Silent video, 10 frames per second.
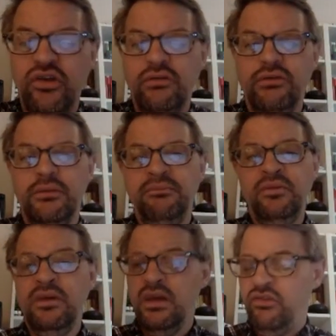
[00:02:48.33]
of it
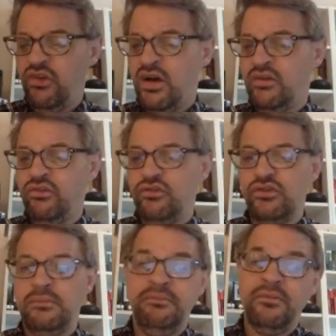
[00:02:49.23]
is oxygen?
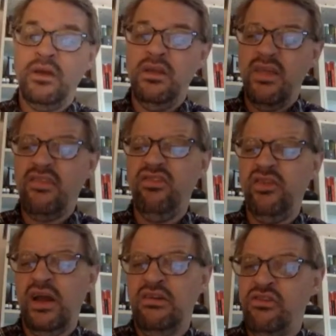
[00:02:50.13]
That's the
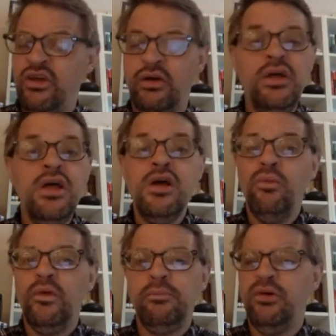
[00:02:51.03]
idea
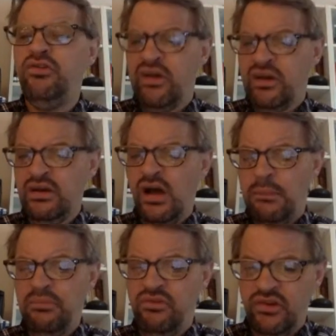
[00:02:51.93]
with percent
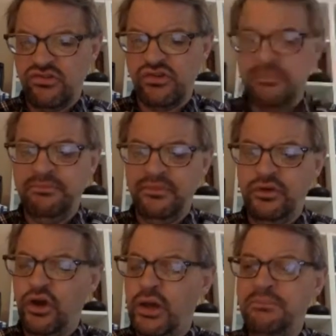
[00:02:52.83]
composition.
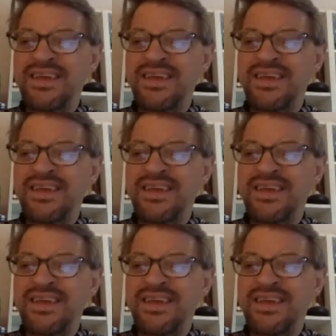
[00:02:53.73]
Okay.